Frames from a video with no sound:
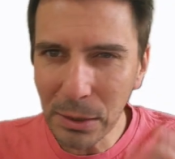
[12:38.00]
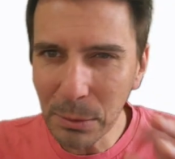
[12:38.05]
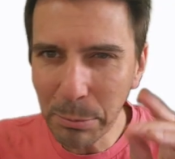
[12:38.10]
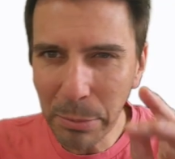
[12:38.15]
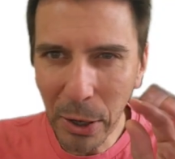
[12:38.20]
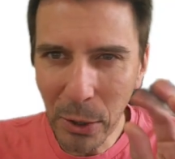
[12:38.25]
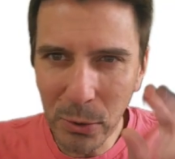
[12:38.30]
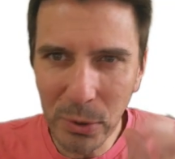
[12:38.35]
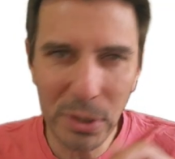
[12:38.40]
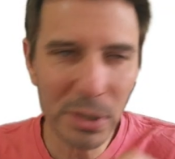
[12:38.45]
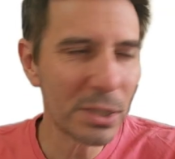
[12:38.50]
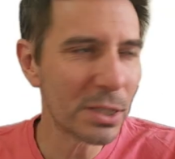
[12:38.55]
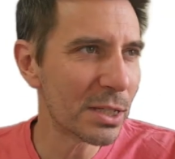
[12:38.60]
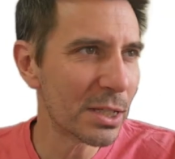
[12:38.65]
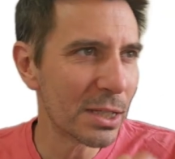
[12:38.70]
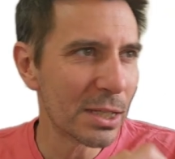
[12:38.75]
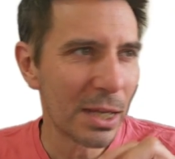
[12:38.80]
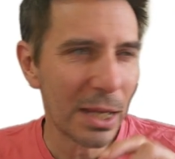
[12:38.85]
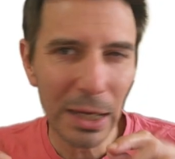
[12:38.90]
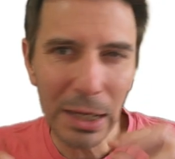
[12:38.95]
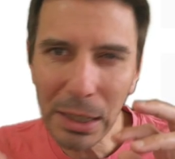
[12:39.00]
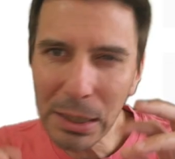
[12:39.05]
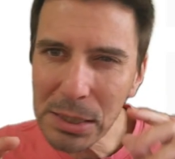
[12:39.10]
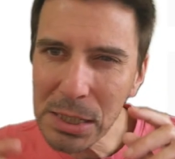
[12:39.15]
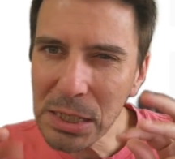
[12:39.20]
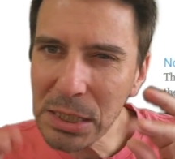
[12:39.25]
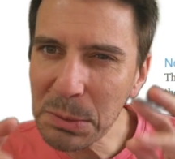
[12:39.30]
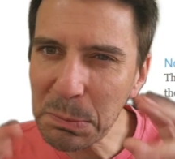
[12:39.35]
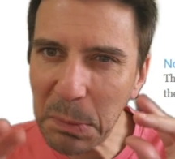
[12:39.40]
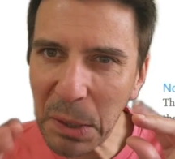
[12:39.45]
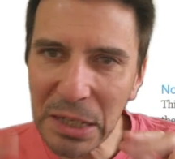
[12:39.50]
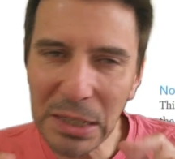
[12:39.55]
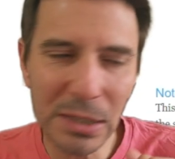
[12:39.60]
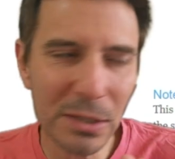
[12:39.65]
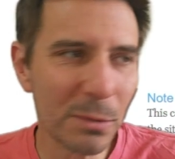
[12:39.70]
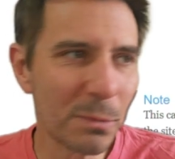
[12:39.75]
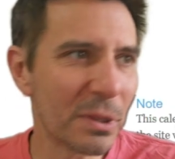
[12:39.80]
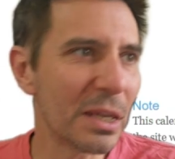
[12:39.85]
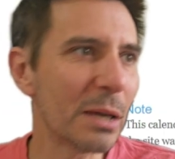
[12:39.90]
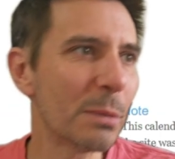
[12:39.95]
bonus to
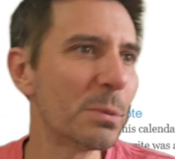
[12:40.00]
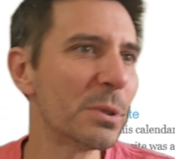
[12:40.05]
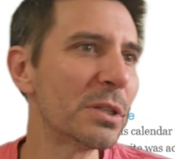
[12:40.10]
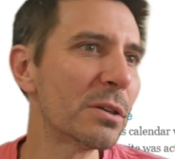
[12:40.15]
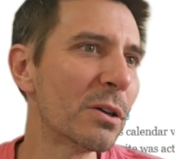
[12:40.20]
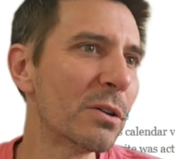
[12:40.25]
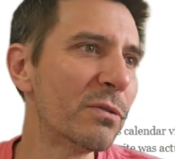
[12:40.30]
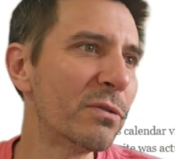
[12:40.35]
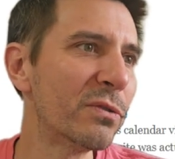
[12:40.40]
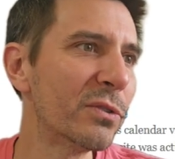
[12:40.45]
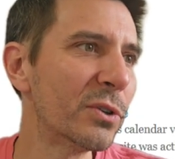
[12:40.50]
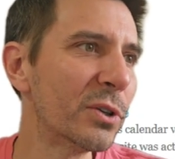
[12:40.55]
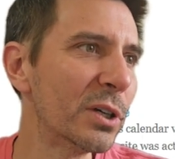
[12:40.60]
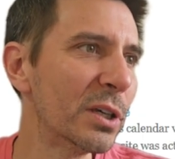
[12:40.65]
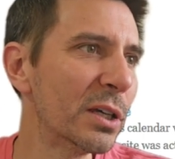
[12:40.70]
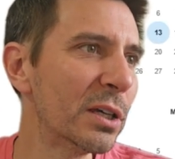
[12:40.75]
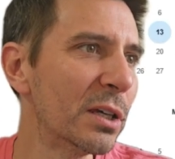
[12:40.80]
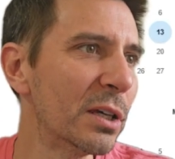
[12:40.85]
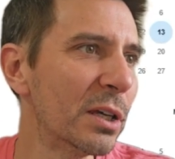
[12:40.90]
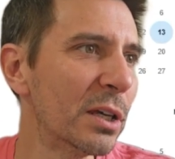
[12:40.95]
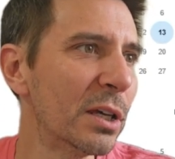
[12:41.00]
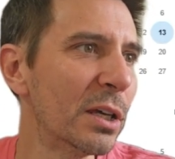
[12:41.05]
spice up the episode for you.